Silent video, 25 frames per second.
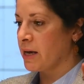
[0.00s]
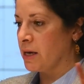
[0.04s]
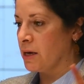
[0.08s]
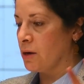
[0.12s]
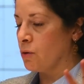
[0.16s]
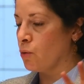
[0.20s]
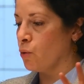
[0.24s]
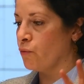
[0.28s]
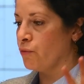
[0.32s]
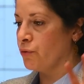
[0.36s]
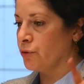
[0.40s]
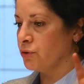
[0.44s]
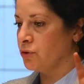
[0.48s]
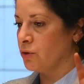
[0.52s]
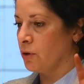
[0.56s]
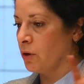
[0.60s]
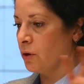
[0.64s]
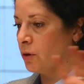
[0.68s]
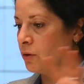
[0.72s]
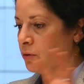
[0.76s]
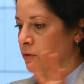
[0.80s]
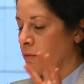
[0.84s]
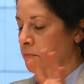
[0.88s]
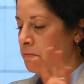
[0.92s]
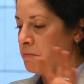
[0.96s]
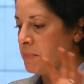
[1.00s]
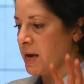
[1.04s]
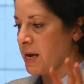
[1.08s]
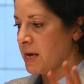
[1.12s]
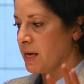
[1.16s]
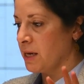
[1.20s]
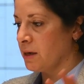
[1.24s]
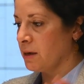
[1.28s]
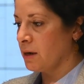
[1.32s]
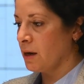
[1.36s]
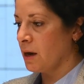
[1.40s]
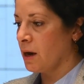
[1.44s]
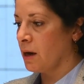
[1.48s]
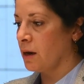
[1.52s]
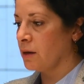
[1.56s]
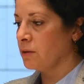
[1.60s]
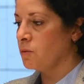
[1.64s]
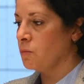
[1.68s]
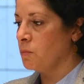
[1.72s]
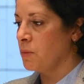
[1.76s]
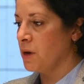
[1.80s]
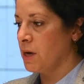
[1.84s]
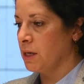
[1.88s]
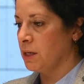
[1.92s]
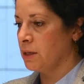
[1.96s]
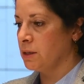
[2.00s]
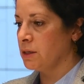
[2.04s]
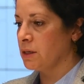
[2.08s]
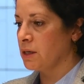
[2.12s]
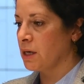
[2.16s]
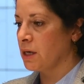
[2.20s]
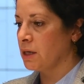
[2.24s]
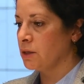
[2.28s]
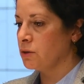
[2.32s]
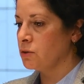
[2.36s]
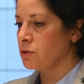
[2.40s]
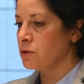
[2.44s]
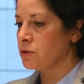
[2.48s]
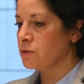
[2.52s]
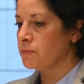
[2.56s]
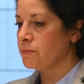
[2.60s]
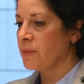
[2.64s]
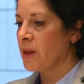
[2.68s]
over the main indicators.